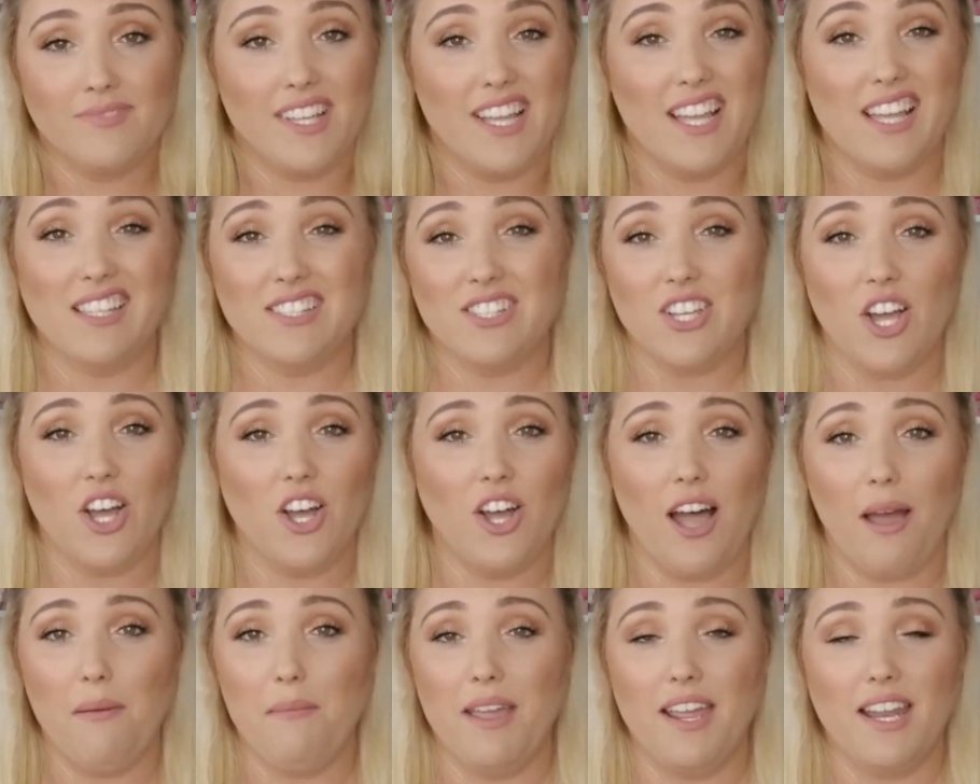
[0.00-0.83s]
That's all.
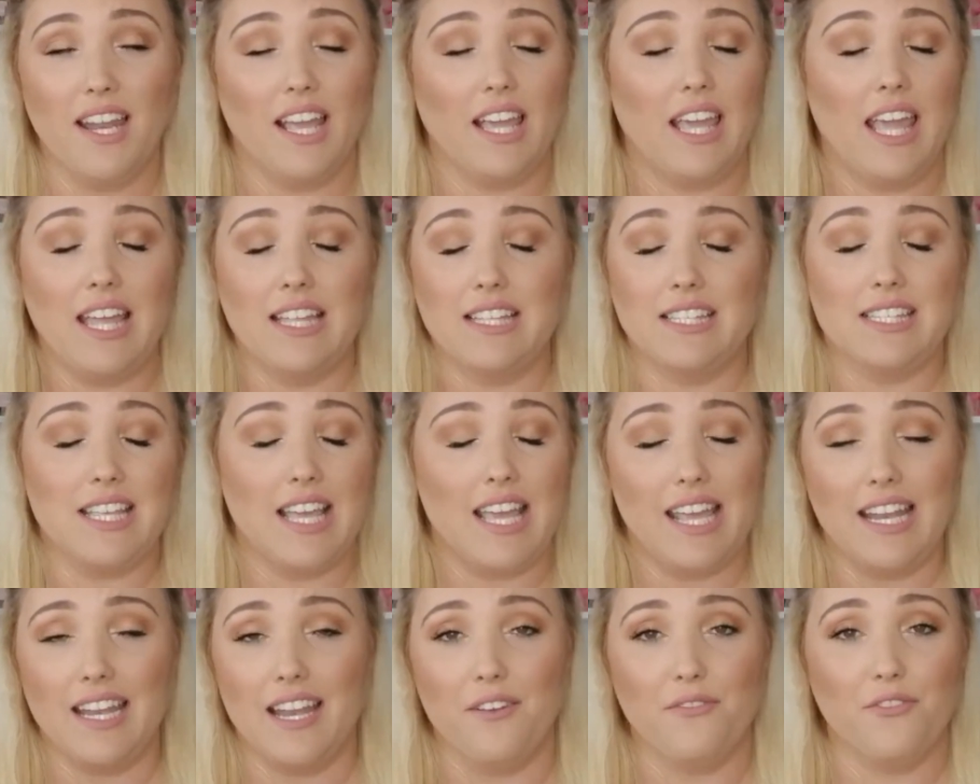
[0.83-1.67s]
I mean, I can't
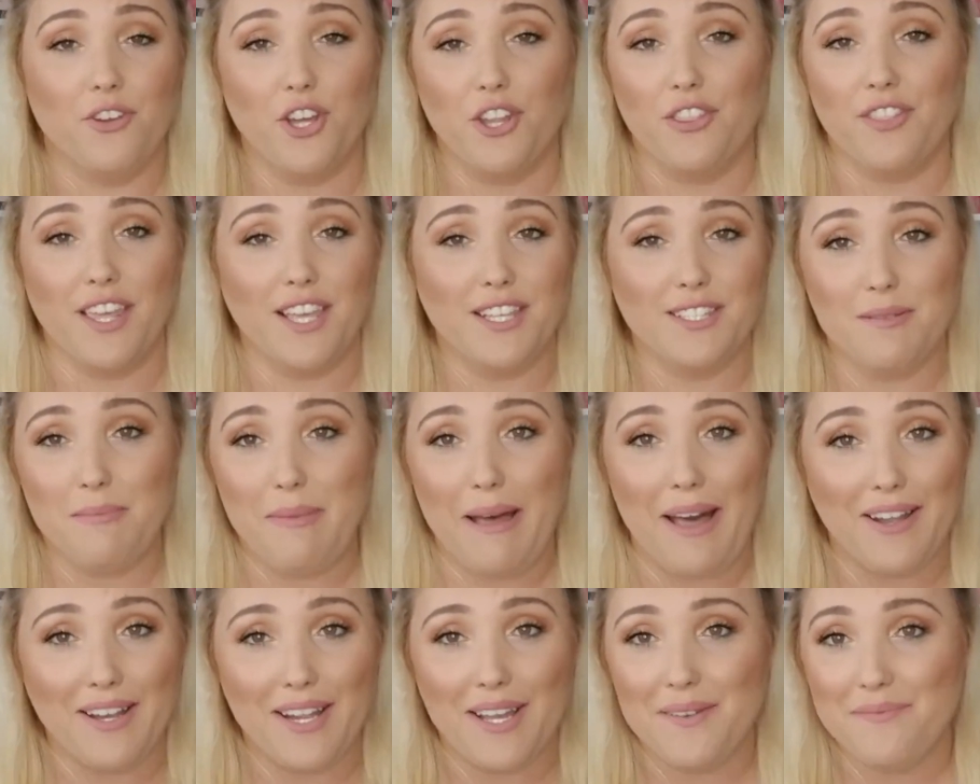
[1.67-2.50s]
say enough good things
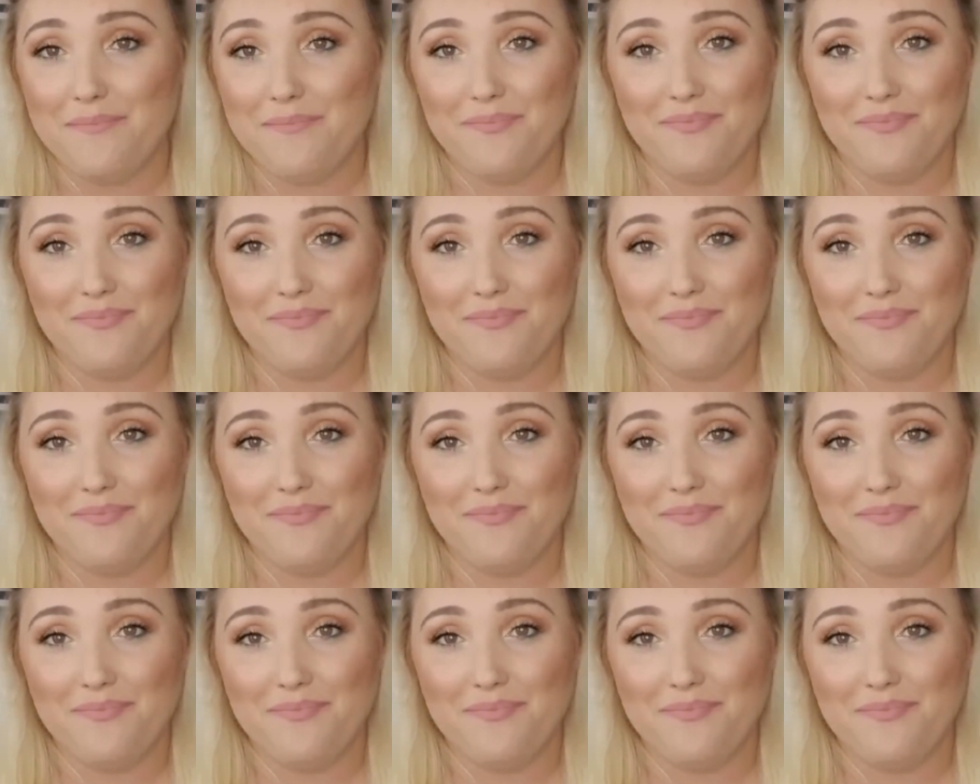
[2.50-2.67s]
about it.